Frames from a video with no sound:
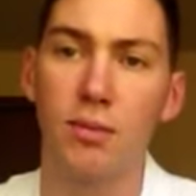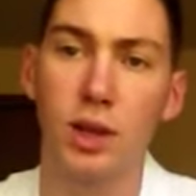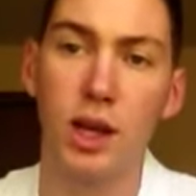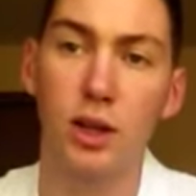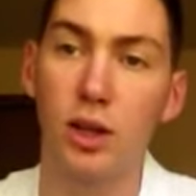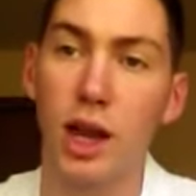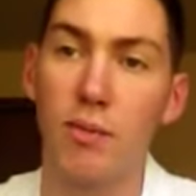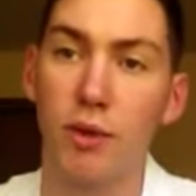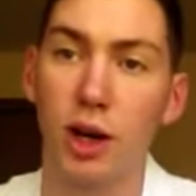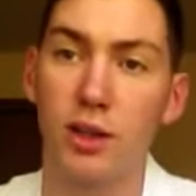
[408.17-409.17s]
He had a good
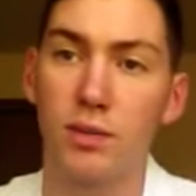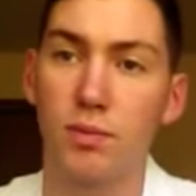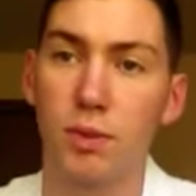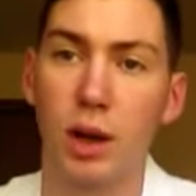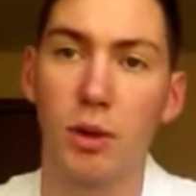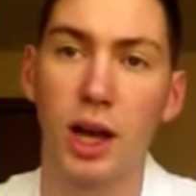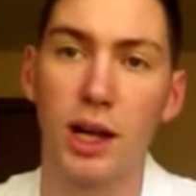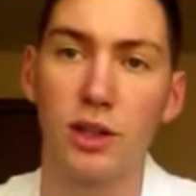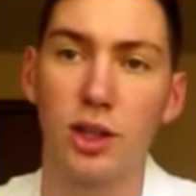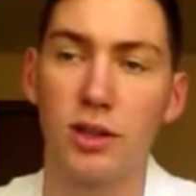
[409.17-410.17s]
game for us, a couple
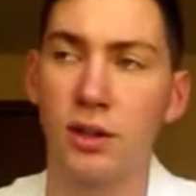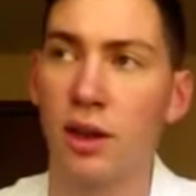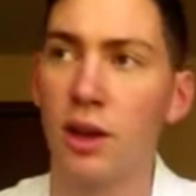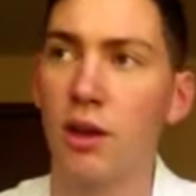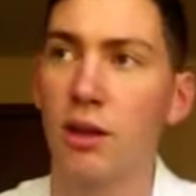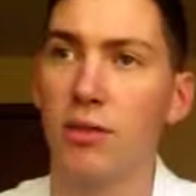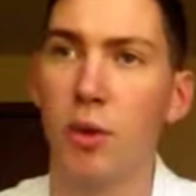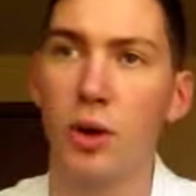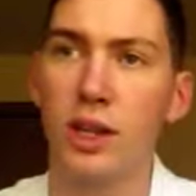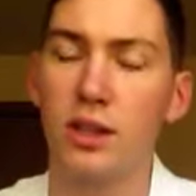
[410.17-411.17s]
catches,
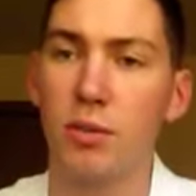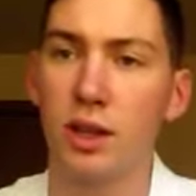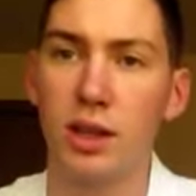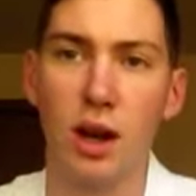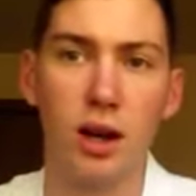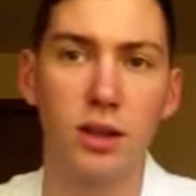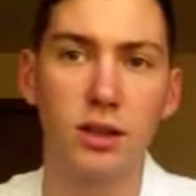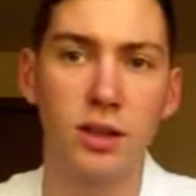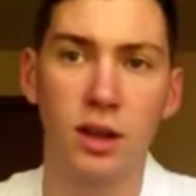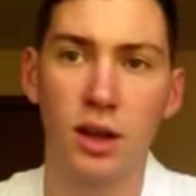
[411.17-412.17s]
40-something
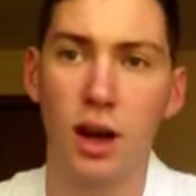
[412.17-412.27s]
yards.